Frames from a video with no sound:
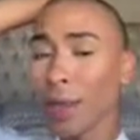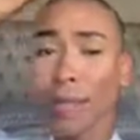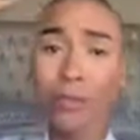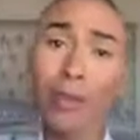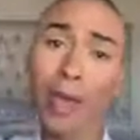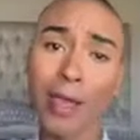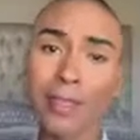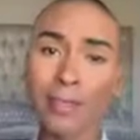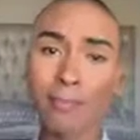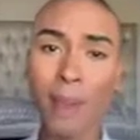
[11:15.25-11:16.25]
and then I leave
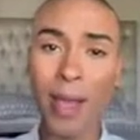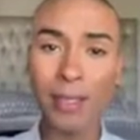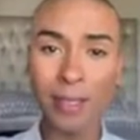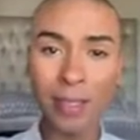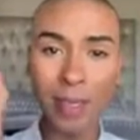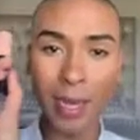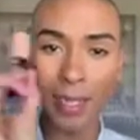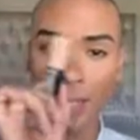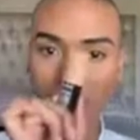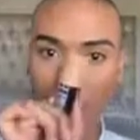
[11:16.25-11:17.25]
you guys,
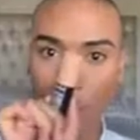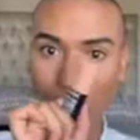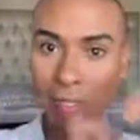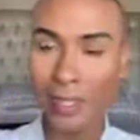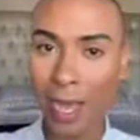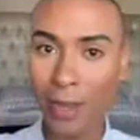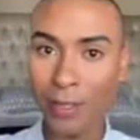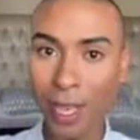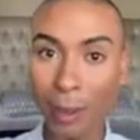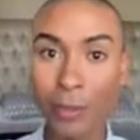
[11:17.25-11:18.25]
but get excited because it's
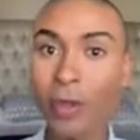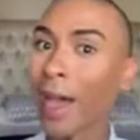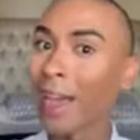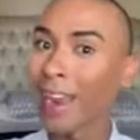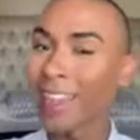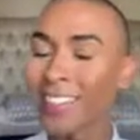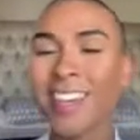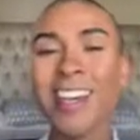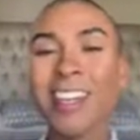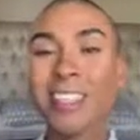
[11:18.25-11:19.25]
now time to
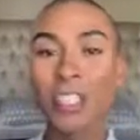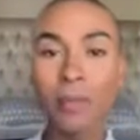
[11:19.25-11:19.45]
highlight.